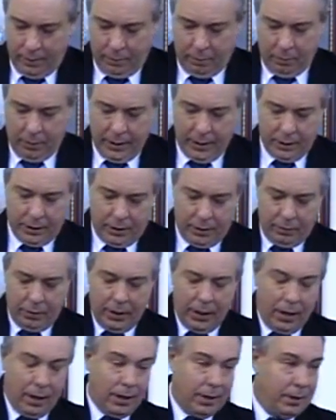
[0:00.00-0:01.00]
Blessed of
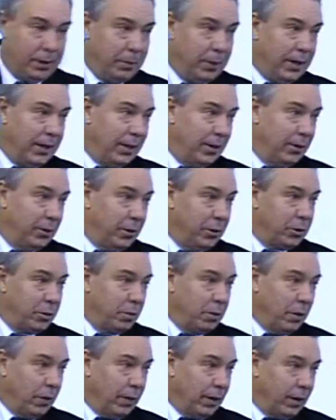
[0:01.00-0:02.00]
God to be here this
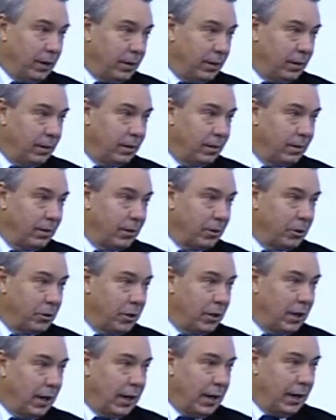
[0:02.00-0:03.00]
morning. Aren't
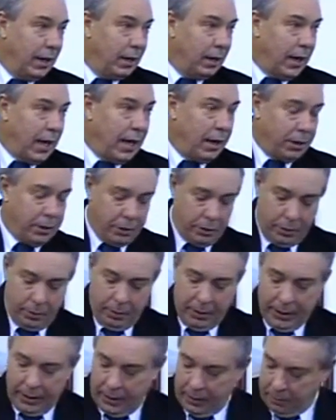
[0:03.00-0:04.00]
you glad He allowed us to
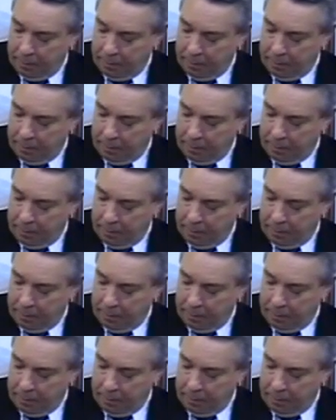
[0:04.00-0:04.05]
be?